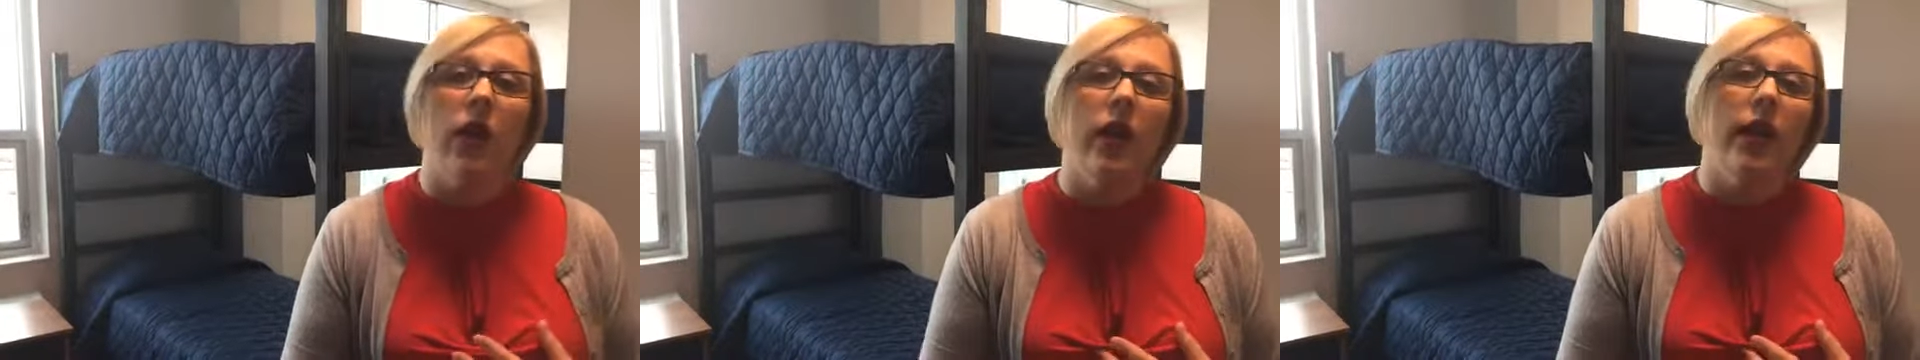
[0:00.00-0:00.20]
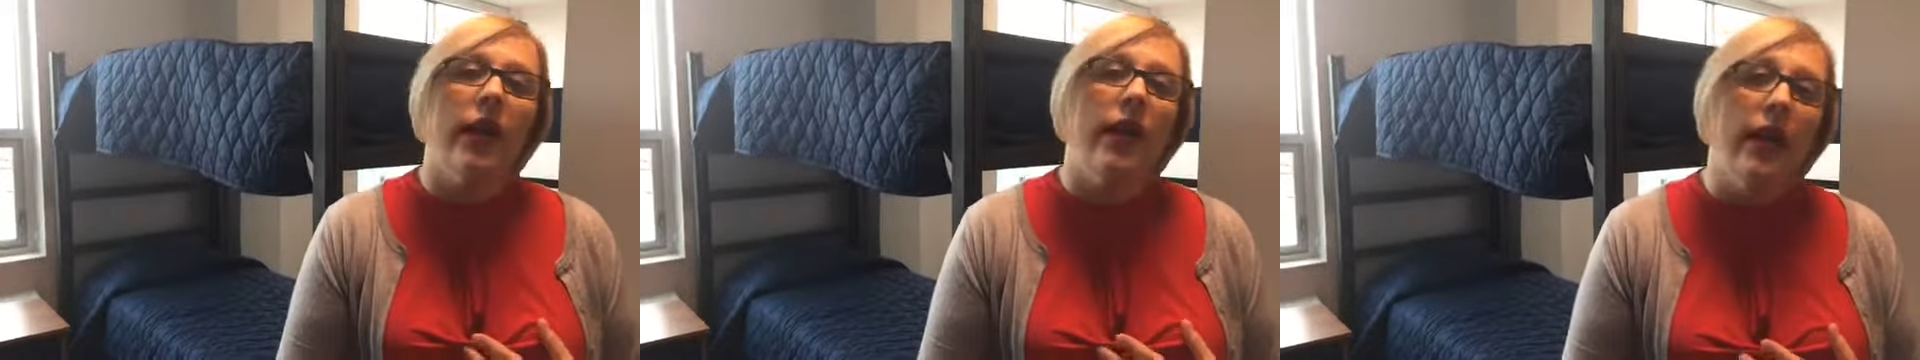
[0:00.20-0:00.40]

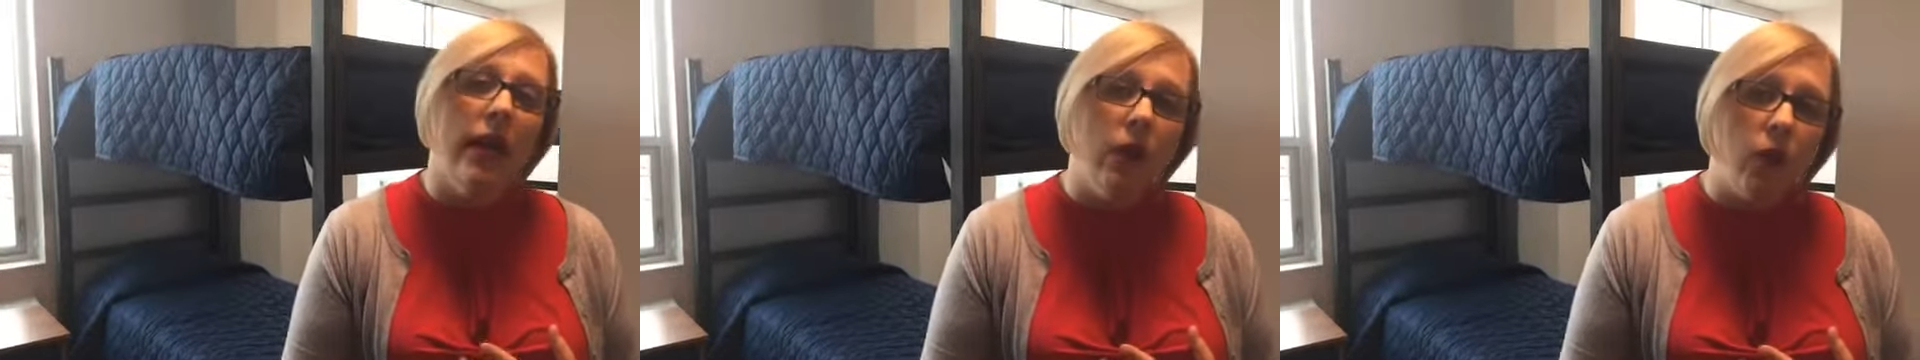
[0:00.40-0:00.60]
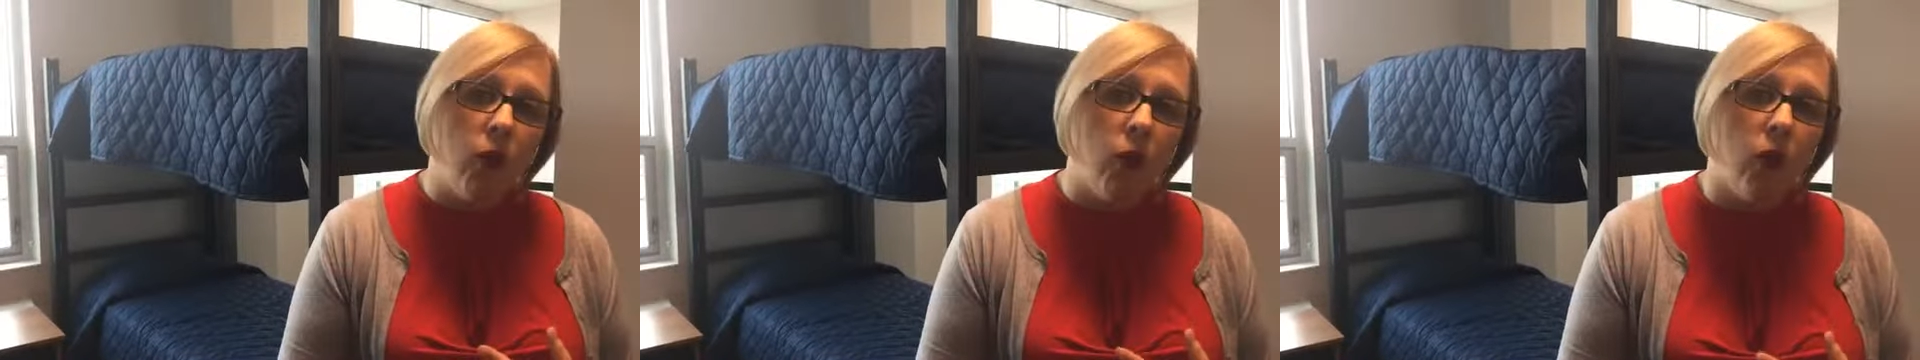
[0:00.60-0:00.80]

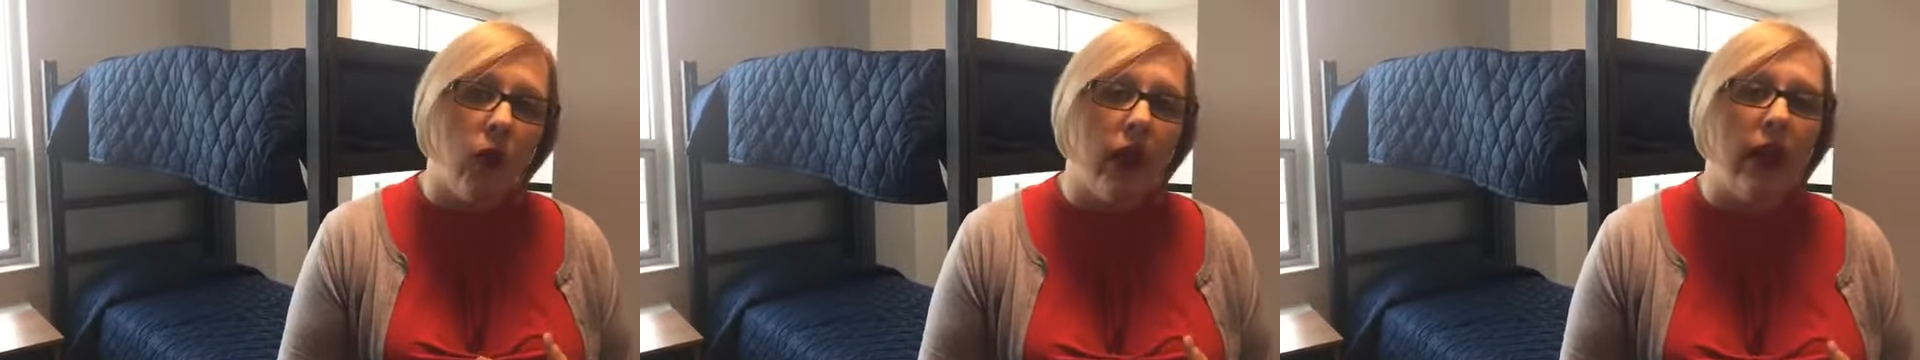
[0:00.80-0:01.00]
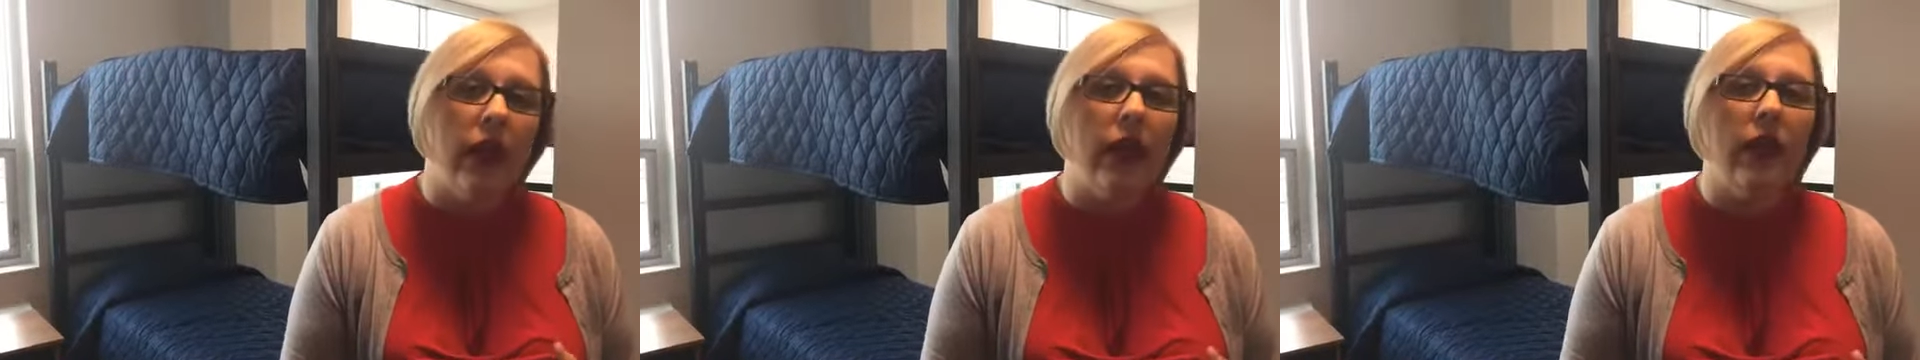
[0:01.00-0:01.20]
heat
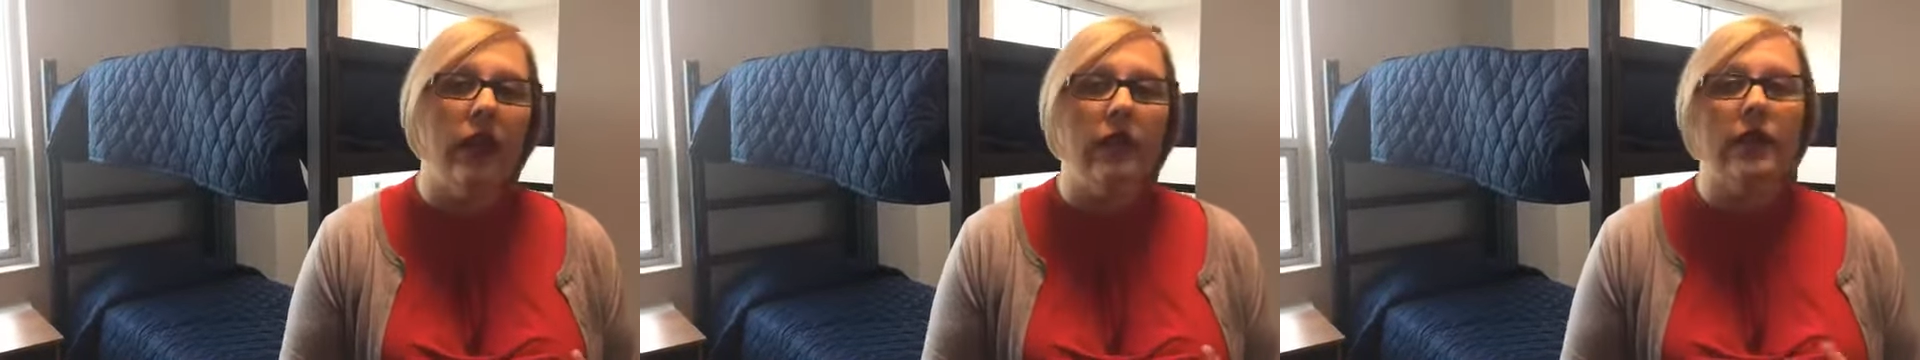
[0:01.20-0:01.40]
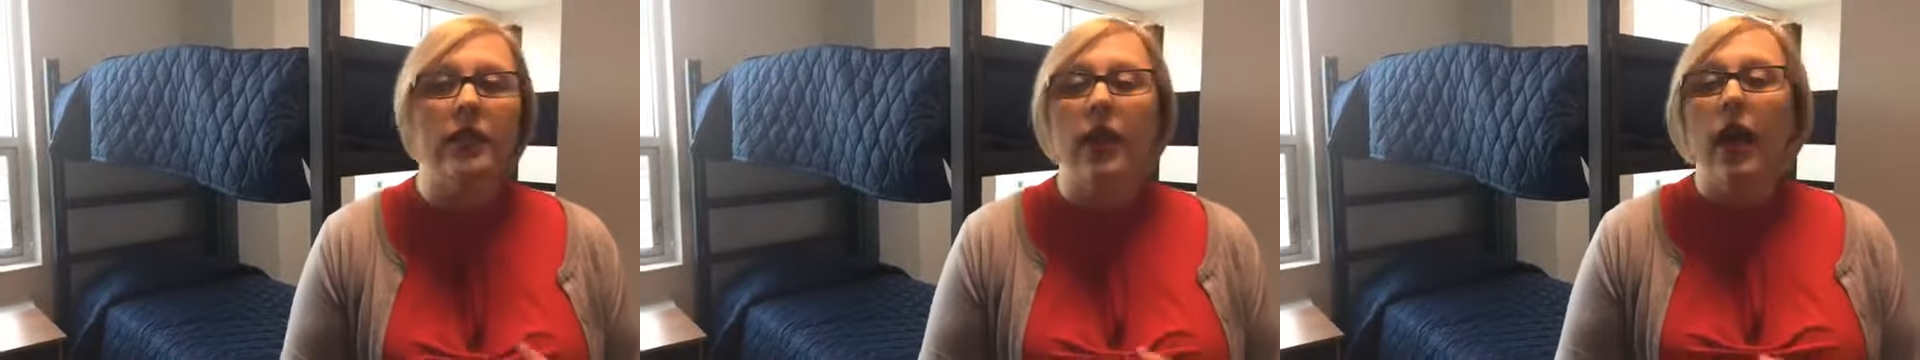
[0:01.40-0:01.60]

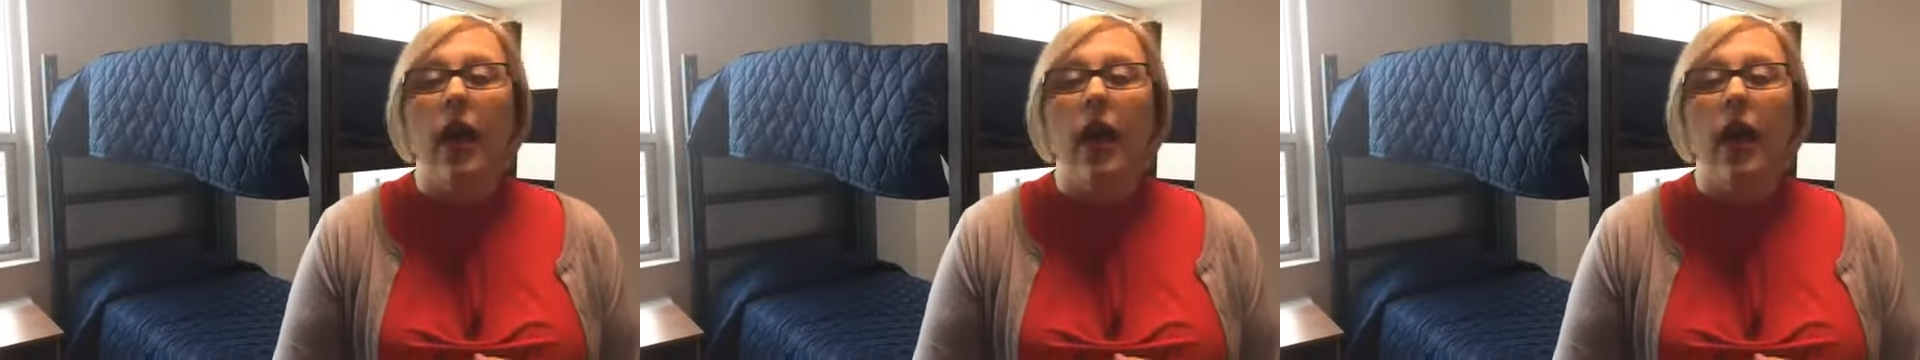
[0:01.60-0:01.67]
warnings,